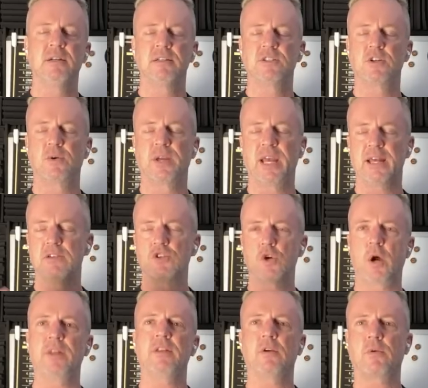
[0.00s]
So again,
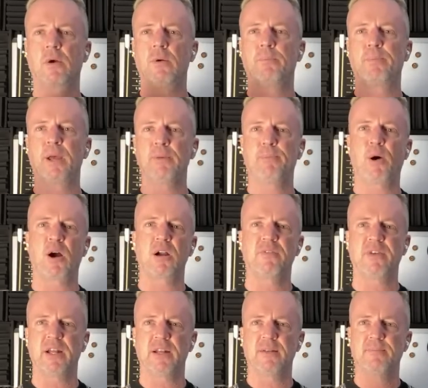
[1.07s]
join the group, be a part of
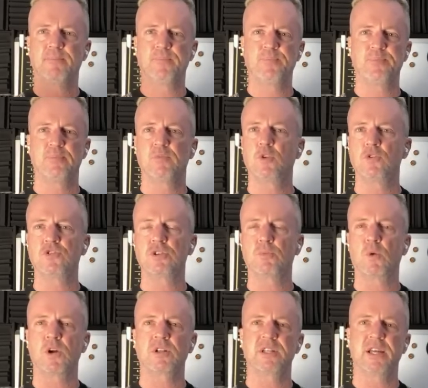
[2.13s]
it, do some
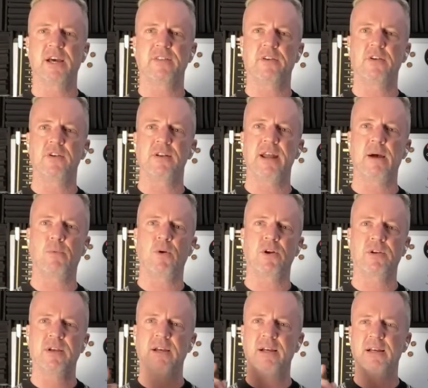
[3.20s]
work together, network.